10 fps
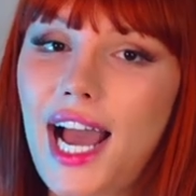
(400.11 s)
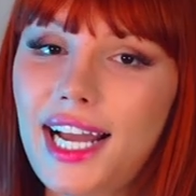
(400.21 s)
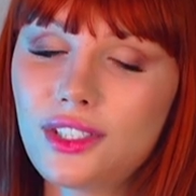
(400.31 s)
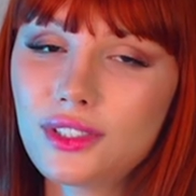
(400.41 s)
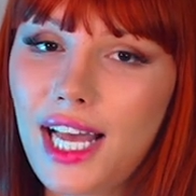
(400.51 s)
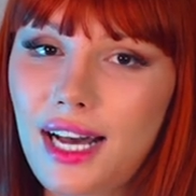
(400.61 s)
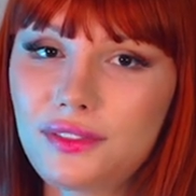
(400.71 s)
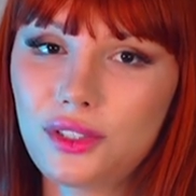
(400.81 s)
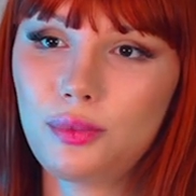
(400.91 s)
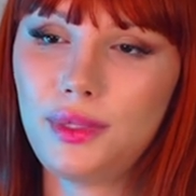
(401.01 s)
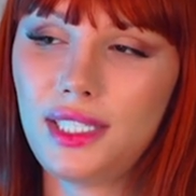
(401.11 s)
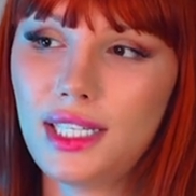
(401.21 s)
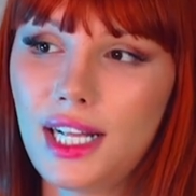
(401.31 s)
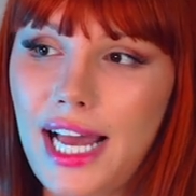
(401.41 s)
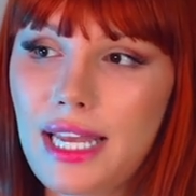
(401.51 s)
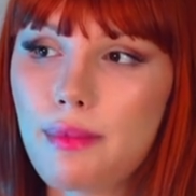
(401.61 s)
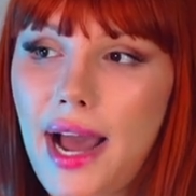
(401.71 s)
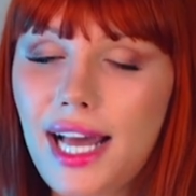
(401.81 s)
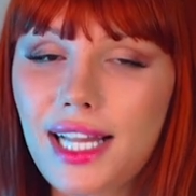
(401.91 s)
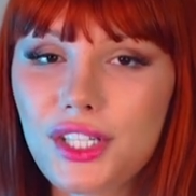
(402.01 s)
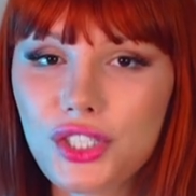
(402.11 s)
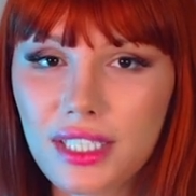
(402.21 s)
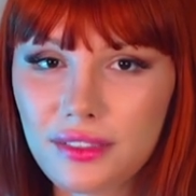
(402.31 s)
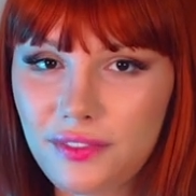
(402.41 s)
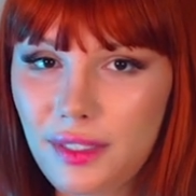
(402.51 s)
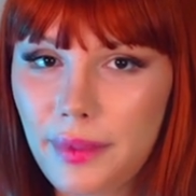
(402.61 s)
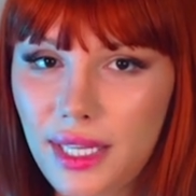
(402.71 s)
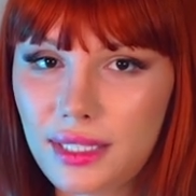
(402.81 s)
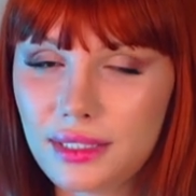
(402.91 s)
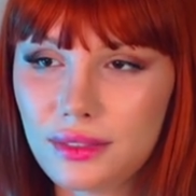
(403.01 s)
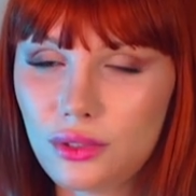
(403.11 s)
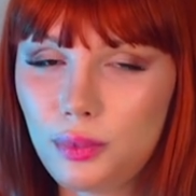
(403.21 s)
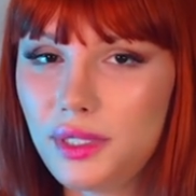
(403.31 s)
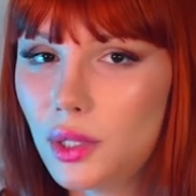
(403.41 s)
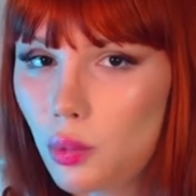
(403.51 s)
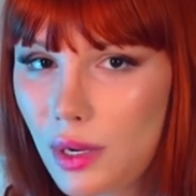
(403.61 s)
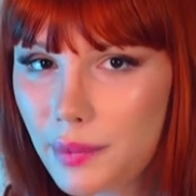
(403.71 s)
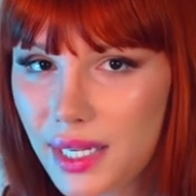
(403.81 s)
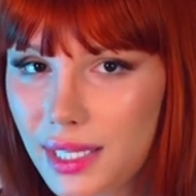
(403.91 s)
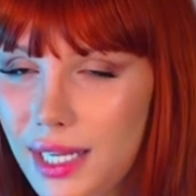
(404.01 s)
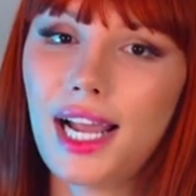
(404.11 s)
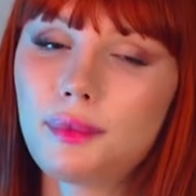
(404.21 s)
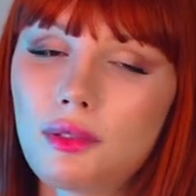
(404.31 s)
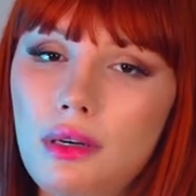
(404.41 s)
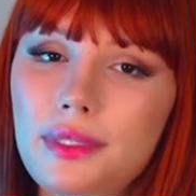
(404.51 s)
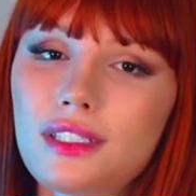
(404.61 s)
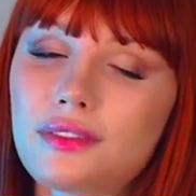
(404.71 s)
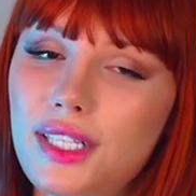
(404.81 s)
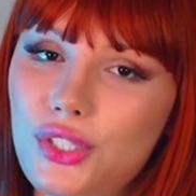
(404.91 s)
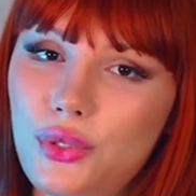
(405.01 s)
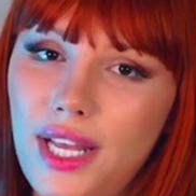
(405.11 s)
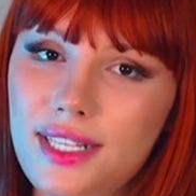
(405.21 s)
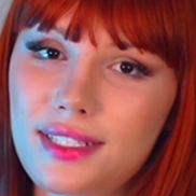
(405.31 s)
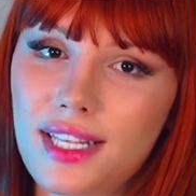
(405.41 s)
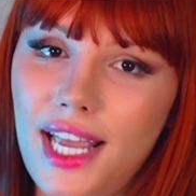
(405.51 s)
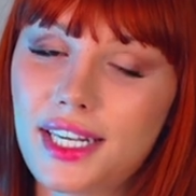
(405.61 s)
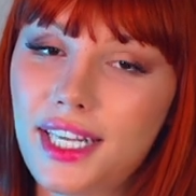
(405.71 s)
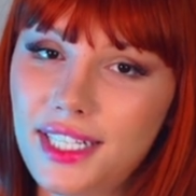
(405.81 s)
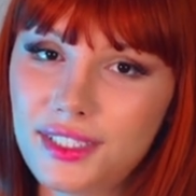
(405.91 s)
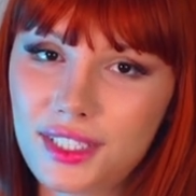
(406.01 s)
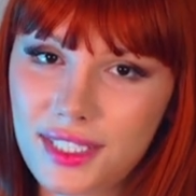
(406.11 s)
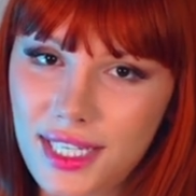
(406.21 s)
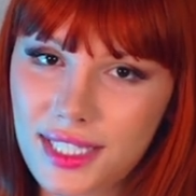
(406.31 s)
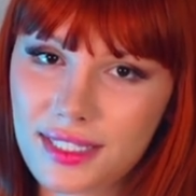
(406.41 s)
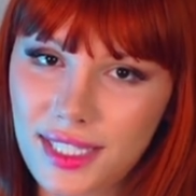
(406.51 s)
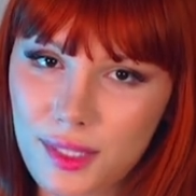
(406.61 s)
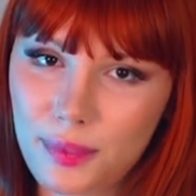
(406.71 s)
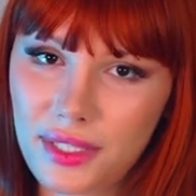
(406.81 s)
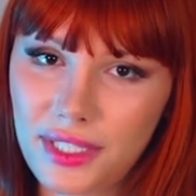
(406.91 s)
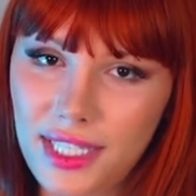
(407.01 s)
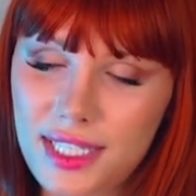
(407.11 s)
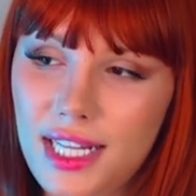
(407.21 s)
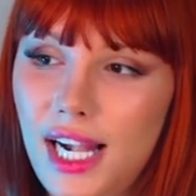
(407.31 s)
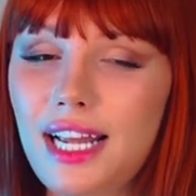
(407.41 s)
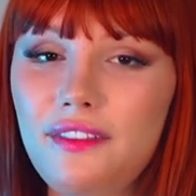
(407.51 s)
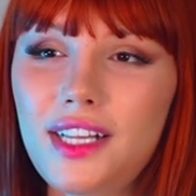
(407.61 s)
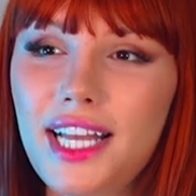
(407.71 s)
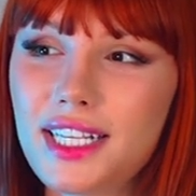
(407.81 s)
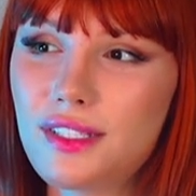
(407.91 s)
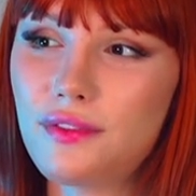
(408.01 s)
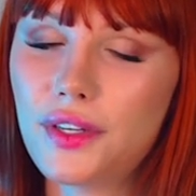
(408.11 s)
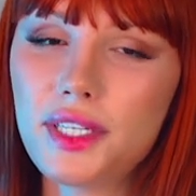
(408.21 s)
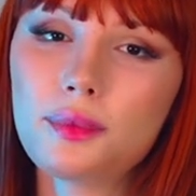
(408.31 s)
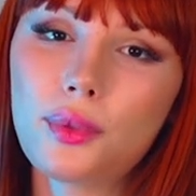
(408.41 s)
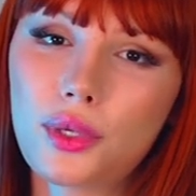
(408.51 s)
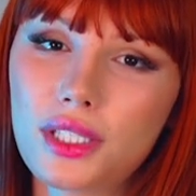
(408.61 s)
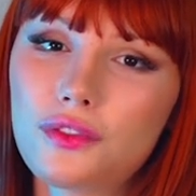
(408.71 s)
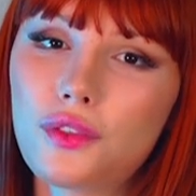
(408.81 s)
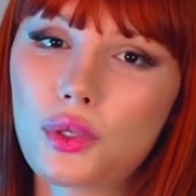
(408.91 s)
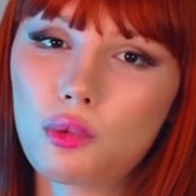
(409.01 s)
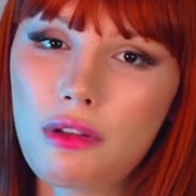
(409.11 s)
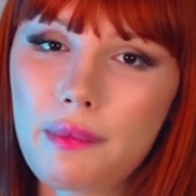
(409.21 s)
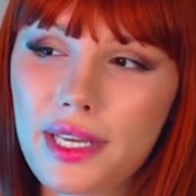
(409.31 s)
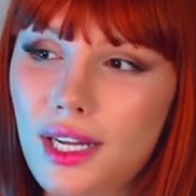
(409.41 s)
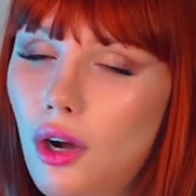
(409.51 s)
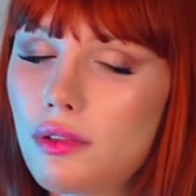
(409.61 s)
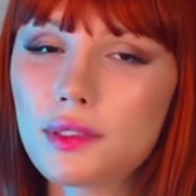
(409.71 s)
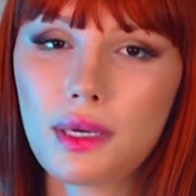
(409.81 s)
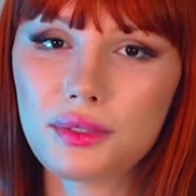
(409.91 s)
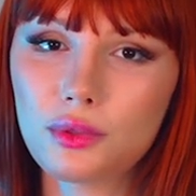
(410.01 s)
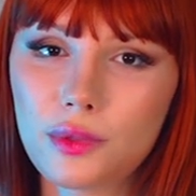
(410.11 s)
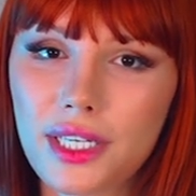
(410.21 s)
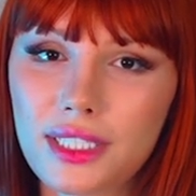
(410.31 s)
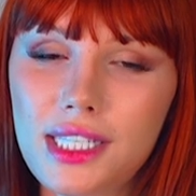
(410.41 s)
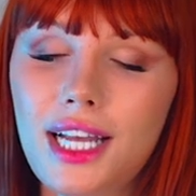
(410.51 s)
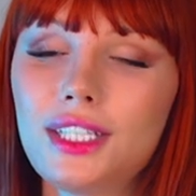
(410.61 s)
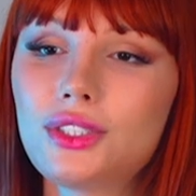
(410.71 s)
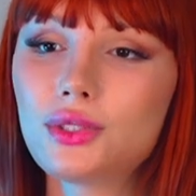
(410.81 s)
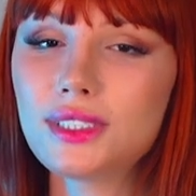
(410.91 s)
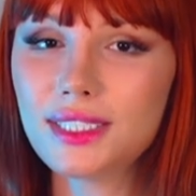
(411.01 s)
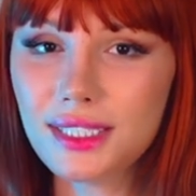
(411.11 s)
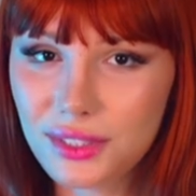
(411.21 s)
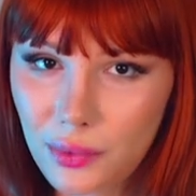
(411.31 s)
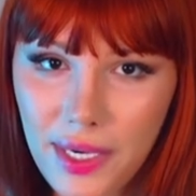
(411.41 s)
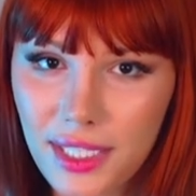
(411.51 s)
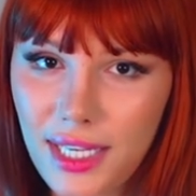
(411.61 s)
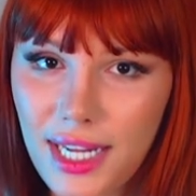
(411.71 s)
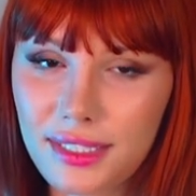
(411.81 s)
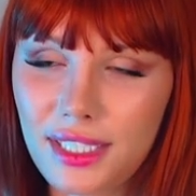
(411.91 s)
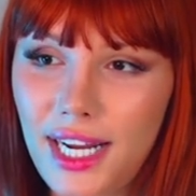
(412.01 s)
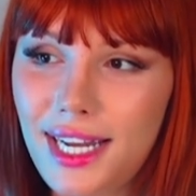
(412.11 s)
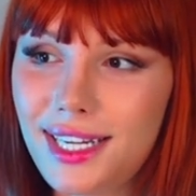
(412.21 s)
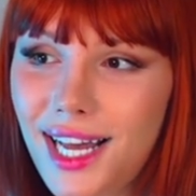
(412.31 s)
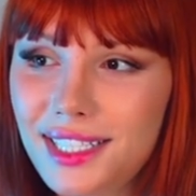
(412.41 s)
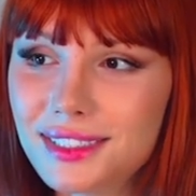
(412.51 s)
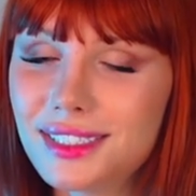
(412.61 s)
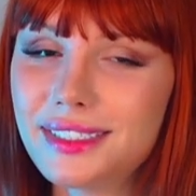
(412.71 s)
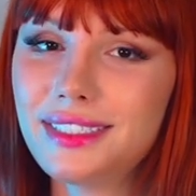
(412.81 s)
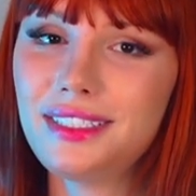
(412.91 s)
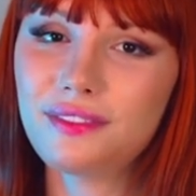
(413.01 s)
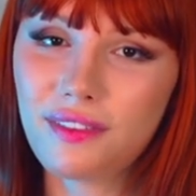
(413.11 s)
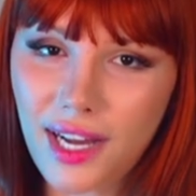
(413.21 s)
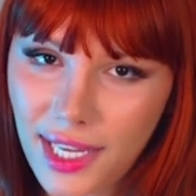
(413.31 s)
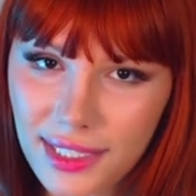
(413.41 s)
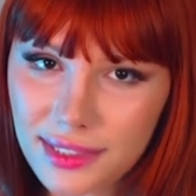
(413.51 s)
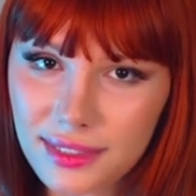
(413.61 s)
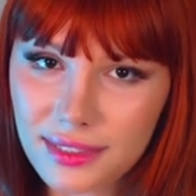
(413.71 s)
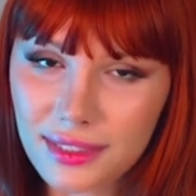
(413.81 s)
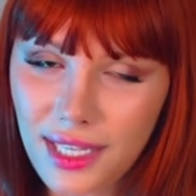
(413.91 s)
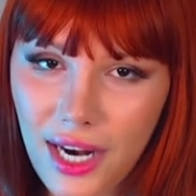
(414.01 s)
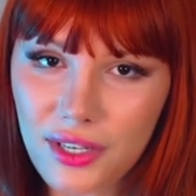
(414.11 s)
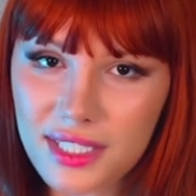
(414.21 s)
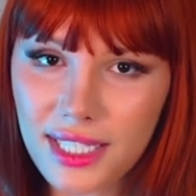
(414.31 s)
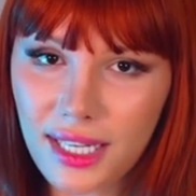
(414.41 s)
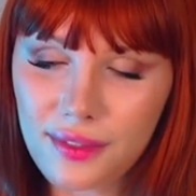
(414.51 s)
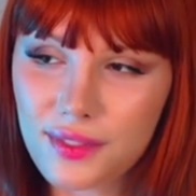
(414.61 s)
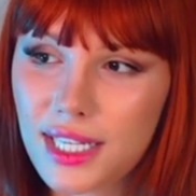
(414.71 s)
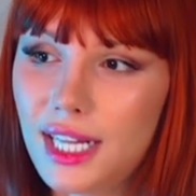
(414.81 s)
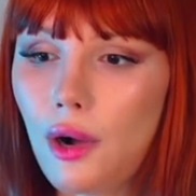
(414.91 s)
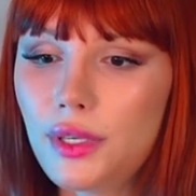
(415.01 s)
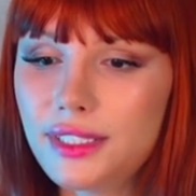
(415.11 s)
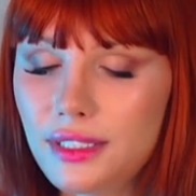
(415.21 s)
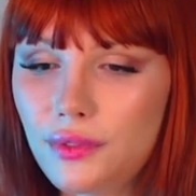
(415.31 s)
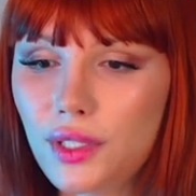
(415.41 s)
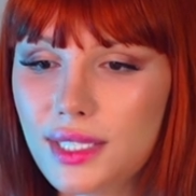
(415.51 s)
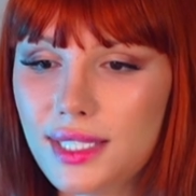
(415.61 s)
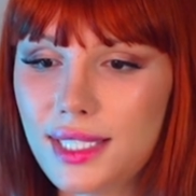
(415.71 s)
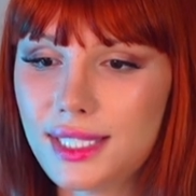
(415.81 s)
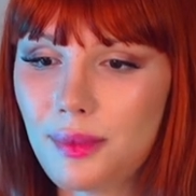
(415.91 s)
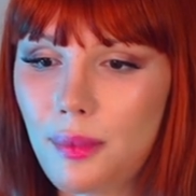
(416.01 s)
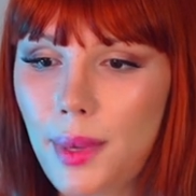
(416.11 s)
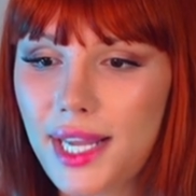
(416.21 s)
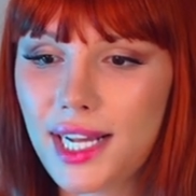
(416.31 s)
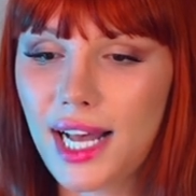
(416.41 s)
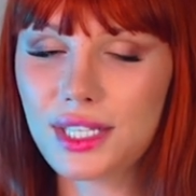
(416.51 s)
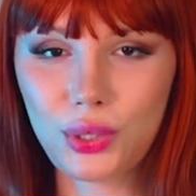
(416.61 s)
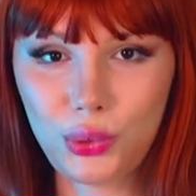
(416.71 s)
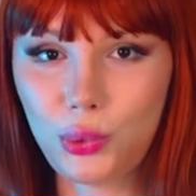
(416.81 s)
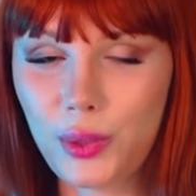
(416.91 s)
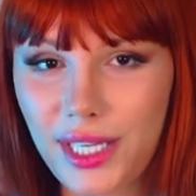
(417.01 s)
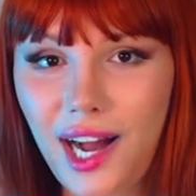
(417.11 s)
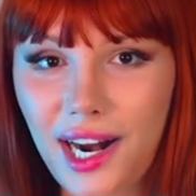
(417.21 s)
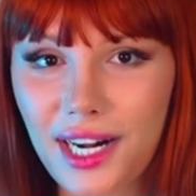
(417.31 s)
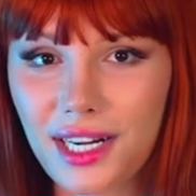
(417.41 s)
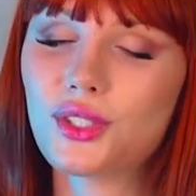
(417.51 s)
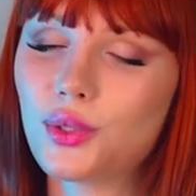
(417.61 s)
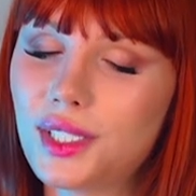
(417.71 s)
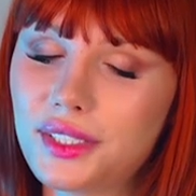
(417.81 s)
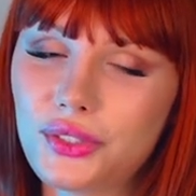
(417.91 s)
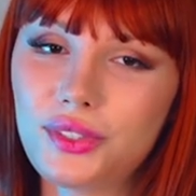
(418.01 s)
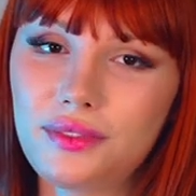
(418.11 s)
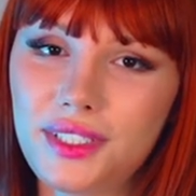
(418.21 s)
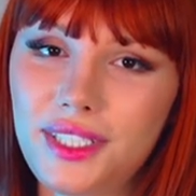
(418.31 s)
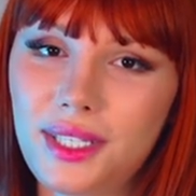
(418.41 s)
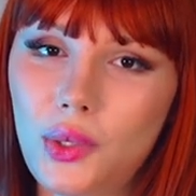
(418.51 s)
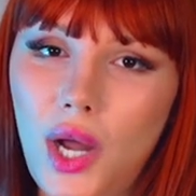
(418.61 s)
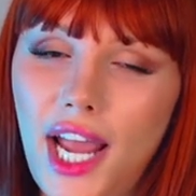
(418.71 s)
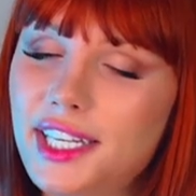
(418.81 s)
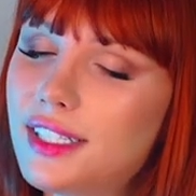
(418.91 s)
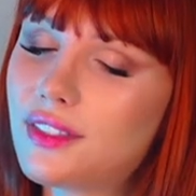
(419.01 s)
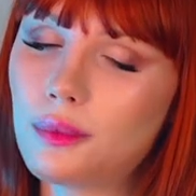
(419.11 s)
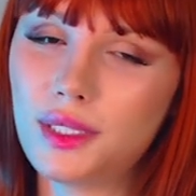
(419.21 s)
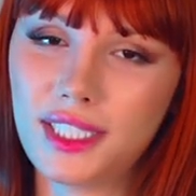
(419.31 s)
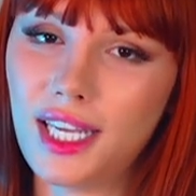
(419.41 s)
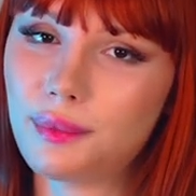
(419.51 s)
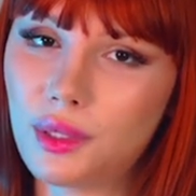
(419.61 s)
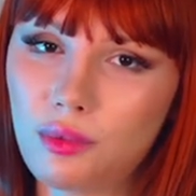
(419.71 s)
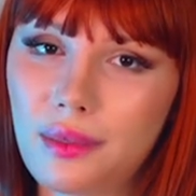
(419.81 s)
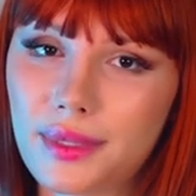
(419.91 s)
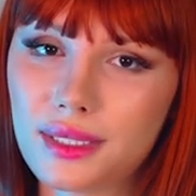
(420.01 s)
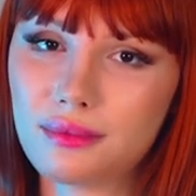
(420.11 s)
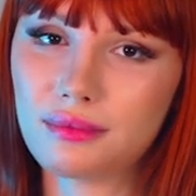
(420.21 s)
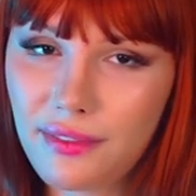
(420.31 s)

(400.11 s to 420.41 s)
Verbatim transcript: I don't have to be a biological female to be a woman. I'm a woman of a trans and intersex experience, and I feel like it's very important for women all around the world to stick to one another and not divide ourselves. Our differences make us who we are. To conclude the video, I never became a woman.